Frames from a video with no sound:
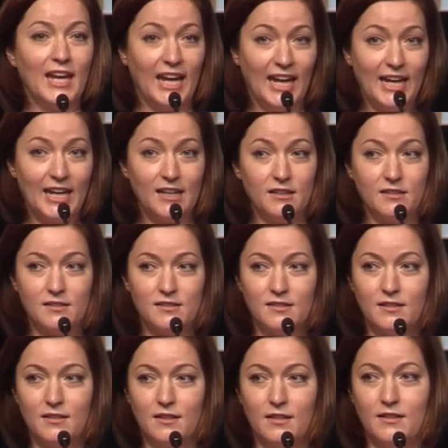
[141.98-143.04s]
is
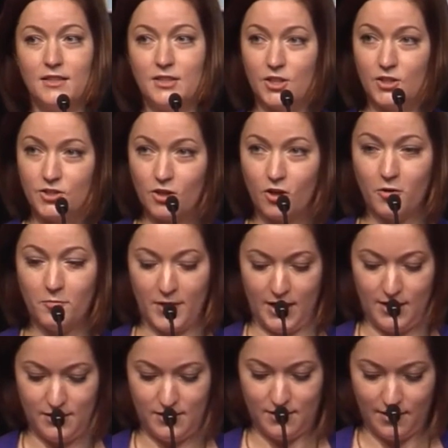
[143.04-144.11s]
the
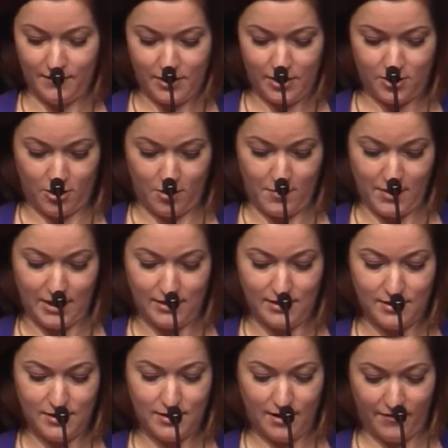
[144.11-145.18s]
determinant of
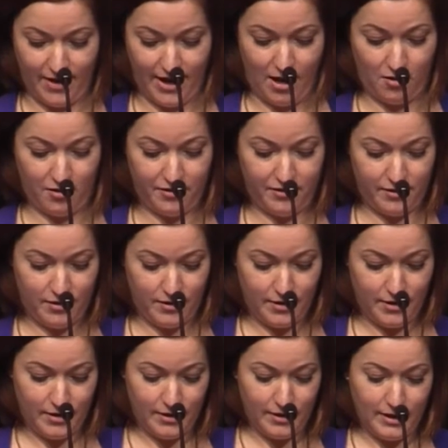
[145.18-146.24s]
determinants of health.
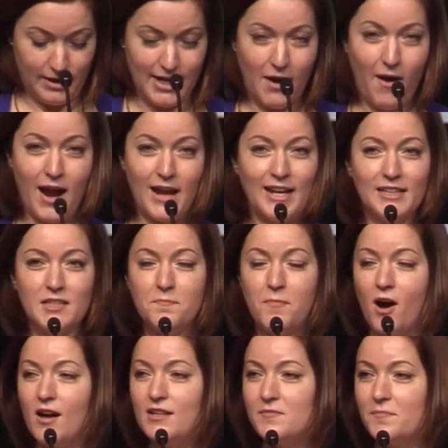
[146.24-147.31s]
Now, I'd like to
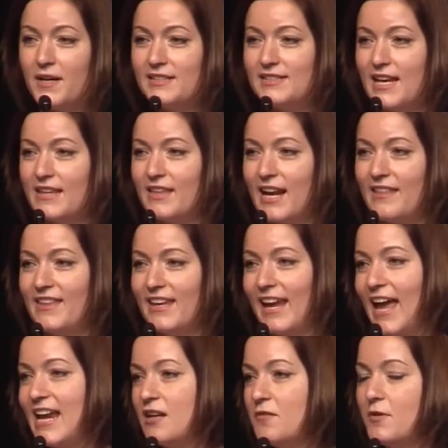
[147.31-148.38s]
pause by saying that I think
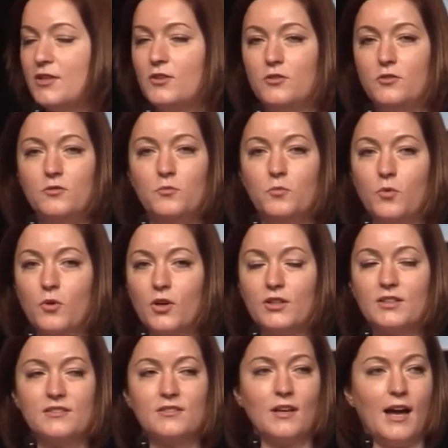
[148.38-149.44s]
anyone who
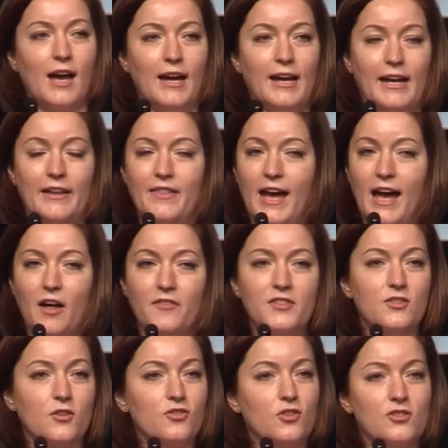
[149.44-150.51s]
works in the health and
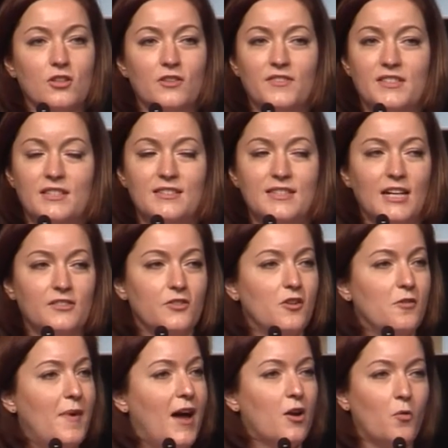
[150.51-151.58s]
social services sector, no
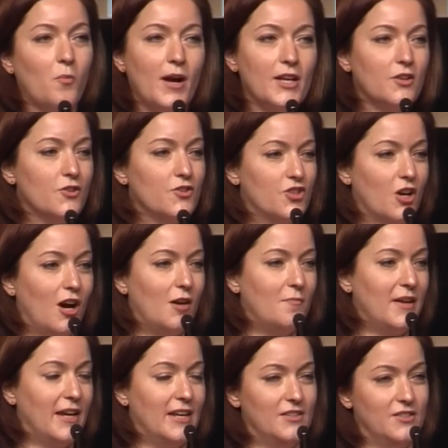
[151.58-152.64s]
matter what your job
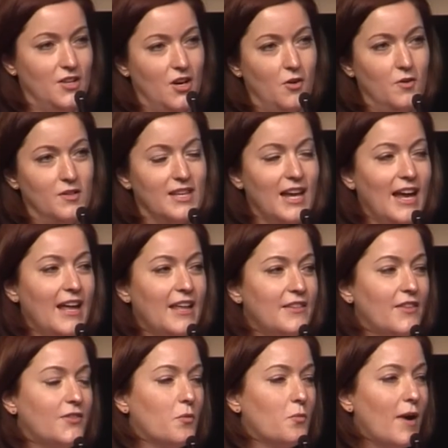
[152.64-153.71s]
is, knows
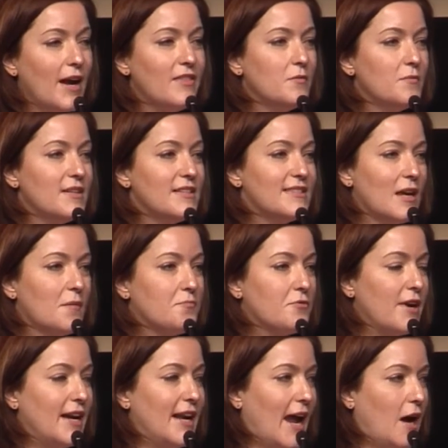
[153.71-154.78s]
that the way that we
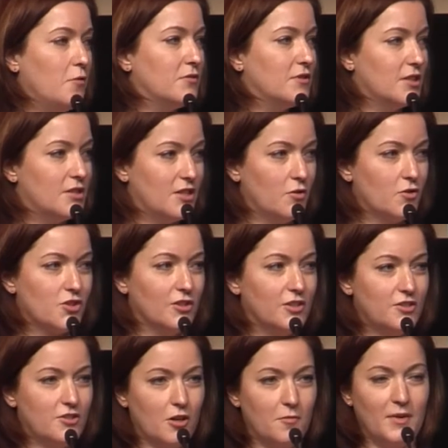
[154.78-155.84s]
separate out the social
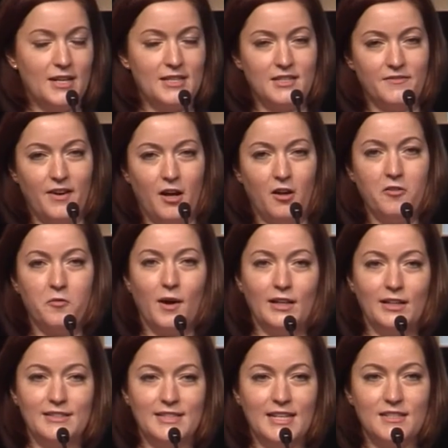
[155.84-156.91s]
determinants of health, while
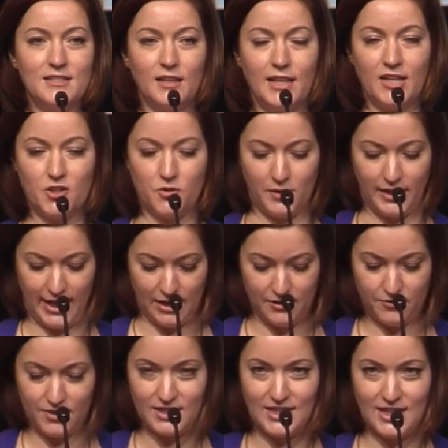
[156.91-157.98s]
it's intellectually
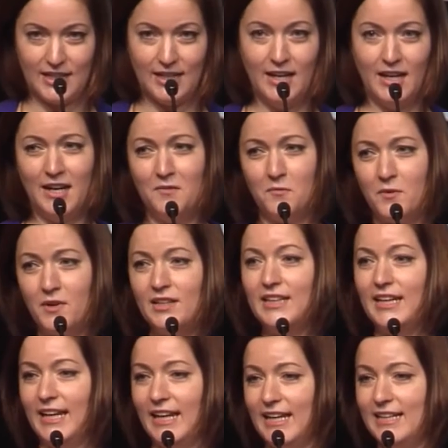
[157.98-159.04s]
interesting,
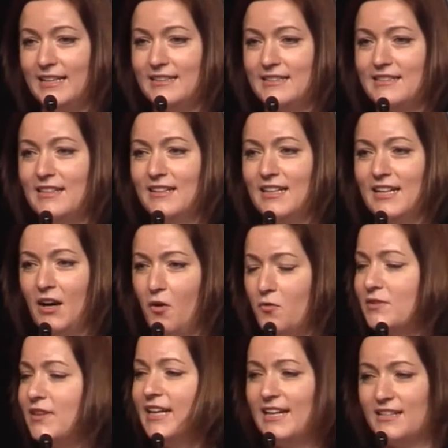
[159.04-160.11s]
really is
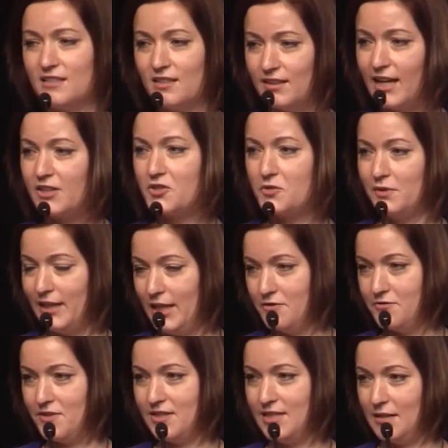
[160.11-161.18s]
only intellectually
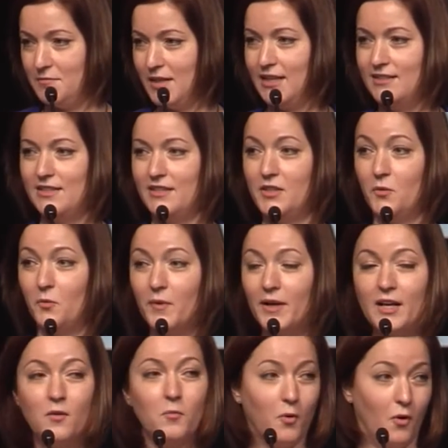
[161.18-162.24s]
interesting, because in the
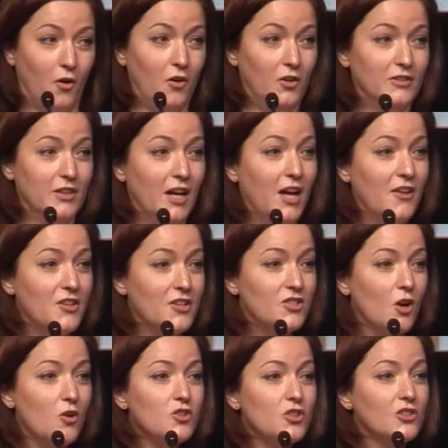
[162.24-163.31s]
real world, the
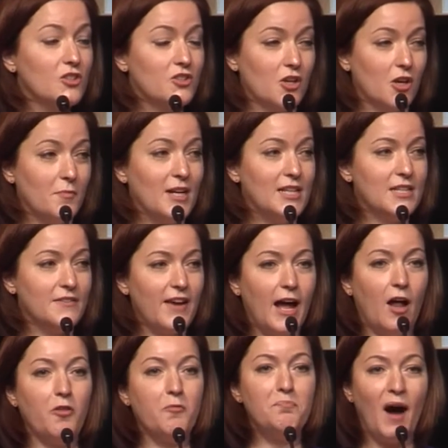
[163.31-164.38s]
social determinants of
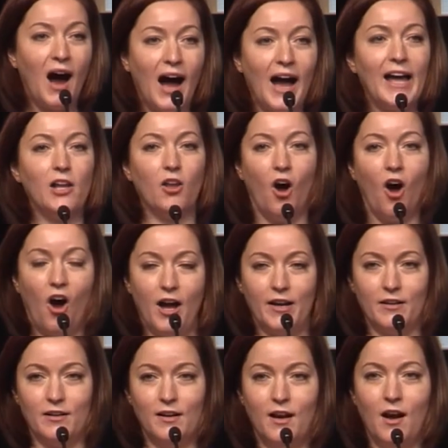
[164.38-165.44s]
health pile
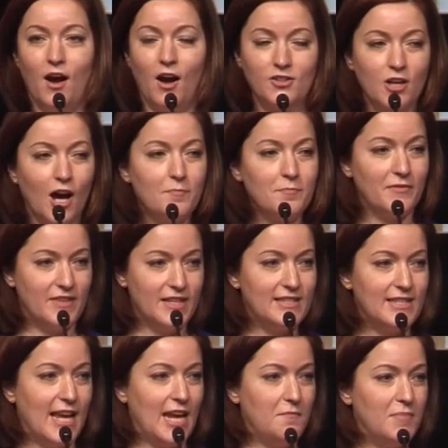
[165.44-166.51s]
on top of the
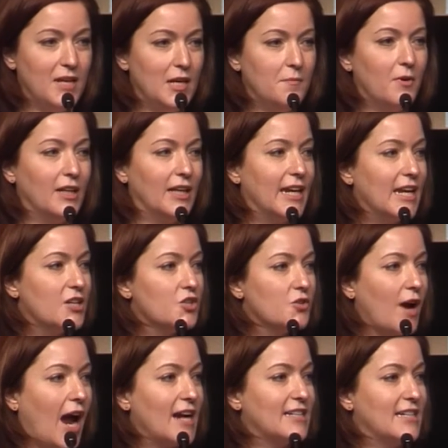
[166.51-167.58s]
same people and
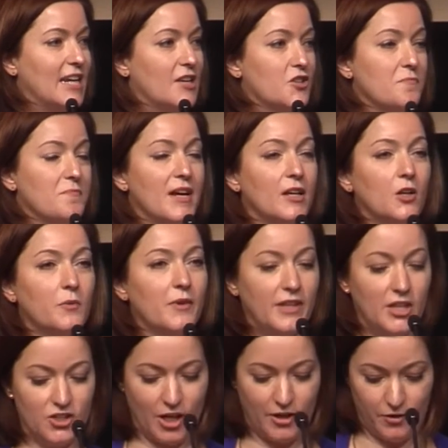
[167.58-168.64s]
interact and intermingle with
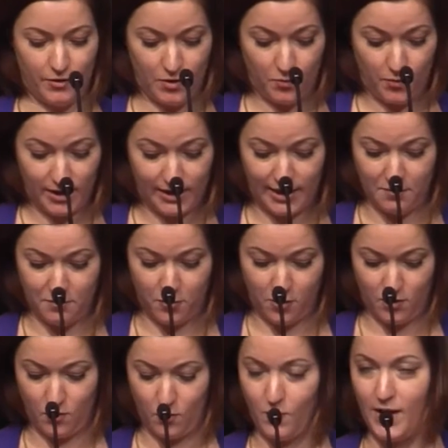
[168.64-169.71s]
each other in really
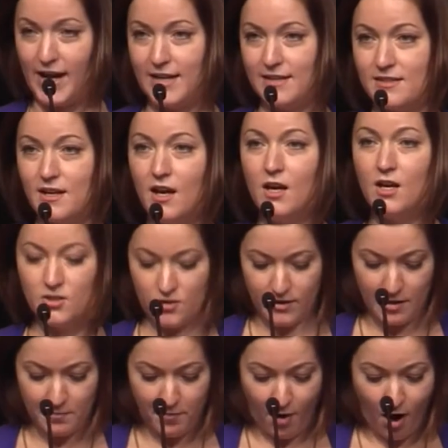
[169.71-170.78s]
important ways. So
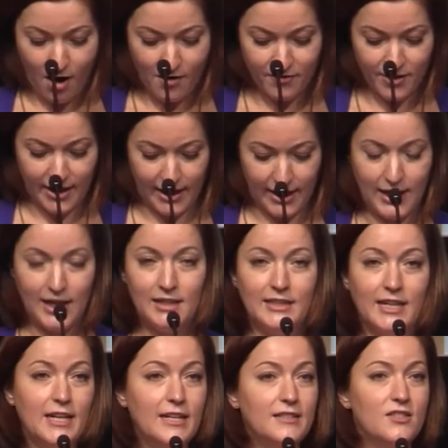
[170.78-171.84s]
that poverty
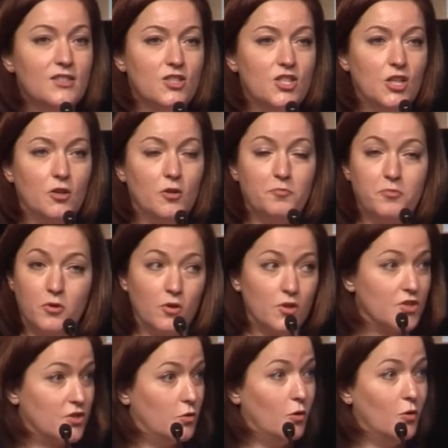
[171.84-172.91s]
leads to poor
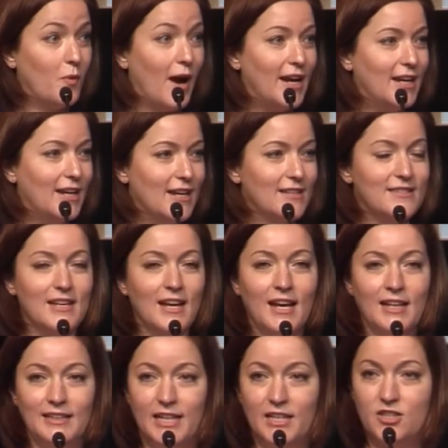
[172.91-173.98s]
school readiness,
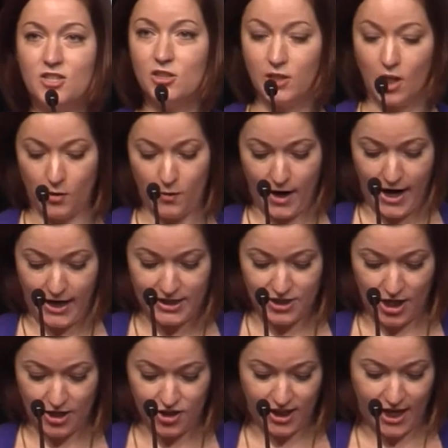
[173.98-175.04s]
leads to lower
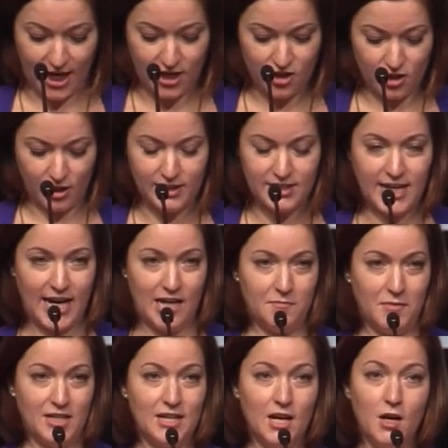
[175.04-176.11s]
educational
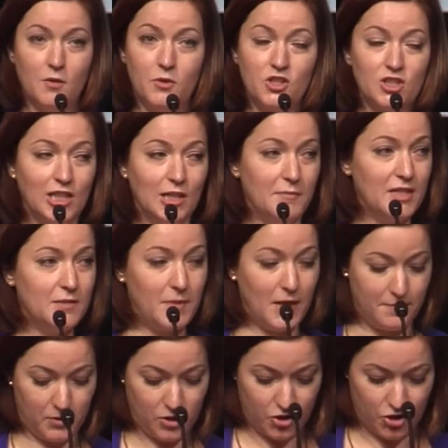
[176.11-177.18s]
attainment, which limits
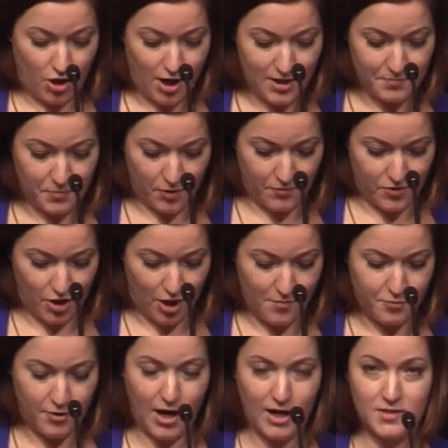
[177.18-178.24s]
people's job
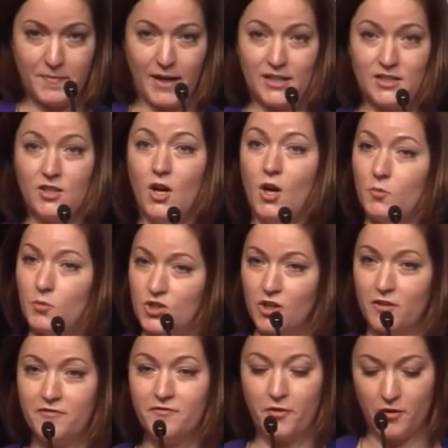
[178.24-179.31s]
prospects, which
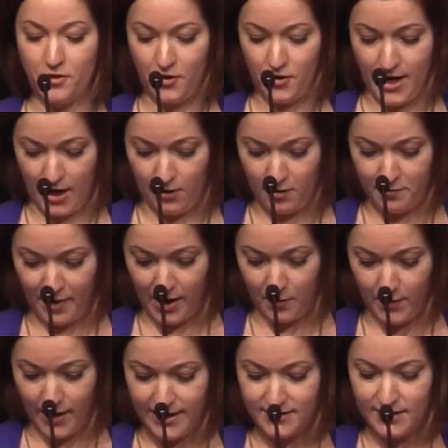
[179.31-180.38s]
are further narrowed by
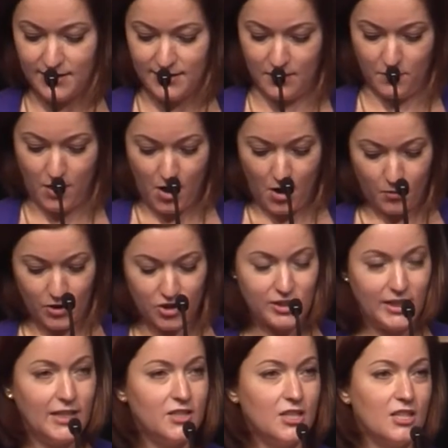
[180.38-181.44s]
racism, which
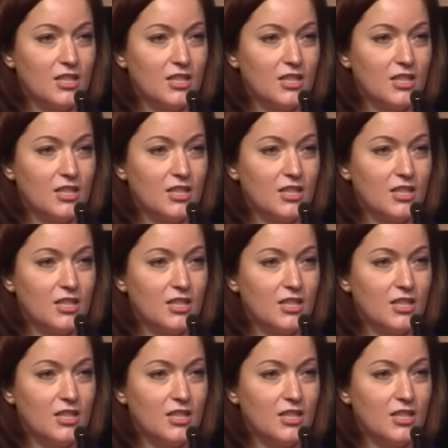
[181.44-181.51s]
leads to